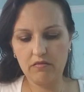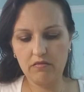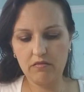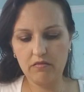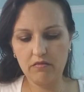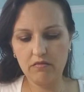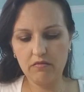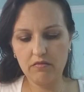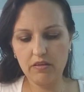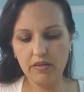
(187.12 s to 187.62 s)

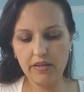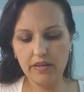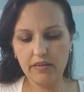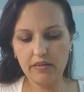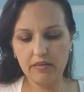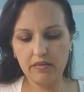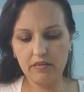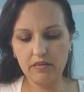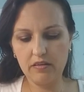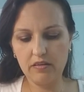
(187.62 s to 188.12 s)

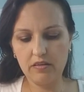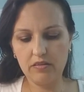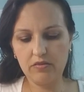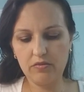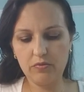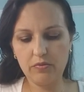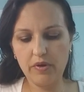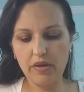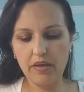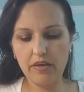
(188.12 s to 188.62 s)
like this
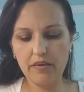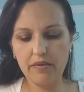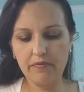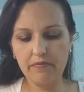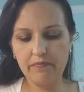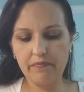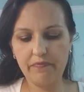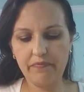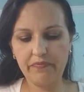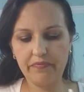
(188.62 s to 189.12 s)
way.
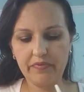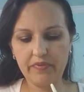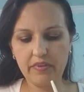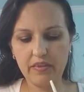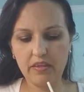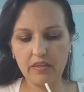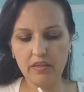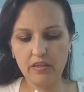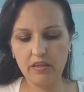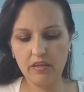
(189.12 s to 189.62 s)

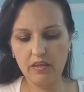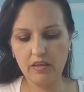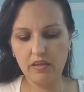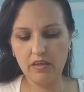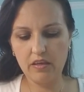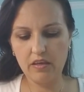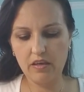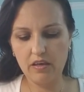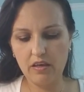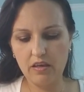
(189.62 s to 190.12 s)

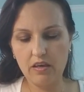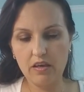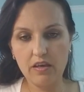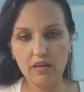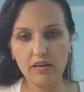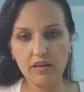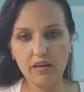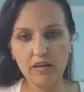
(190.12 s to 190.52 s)
And